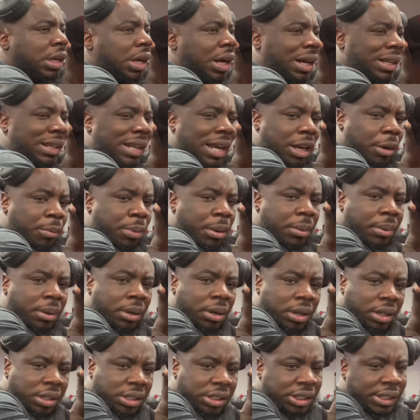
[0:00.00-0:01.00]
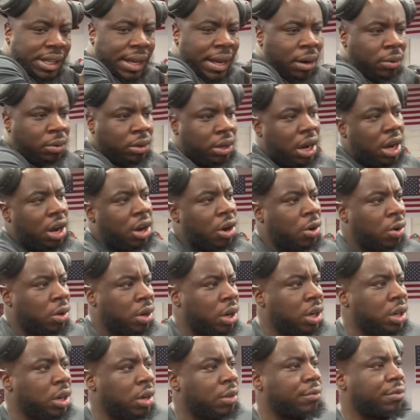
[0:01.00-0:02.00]
A lot of people don't understand where the
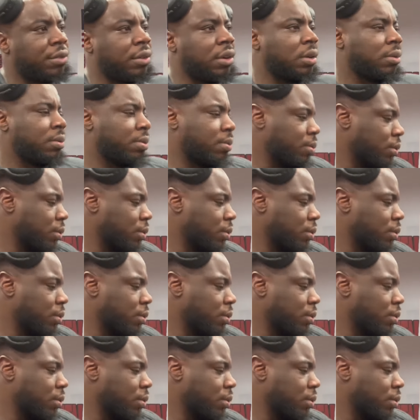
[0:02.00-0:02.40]
hunger come from.